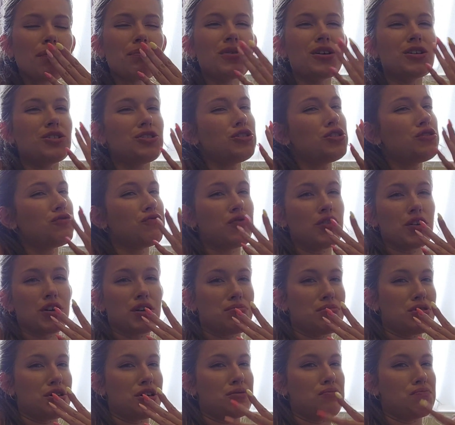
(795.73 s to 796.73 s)
It's just very
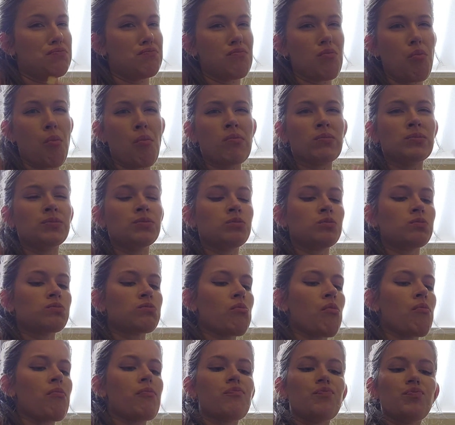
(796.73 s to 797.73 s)
mid.
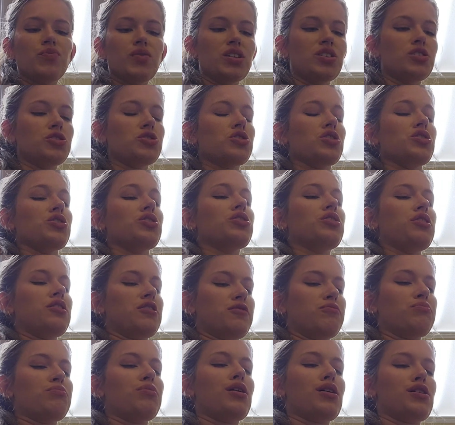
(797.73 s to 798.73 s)
And there's a lot
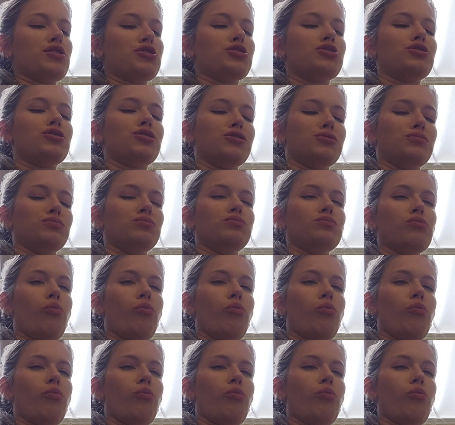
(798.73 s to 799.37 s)
of pasta.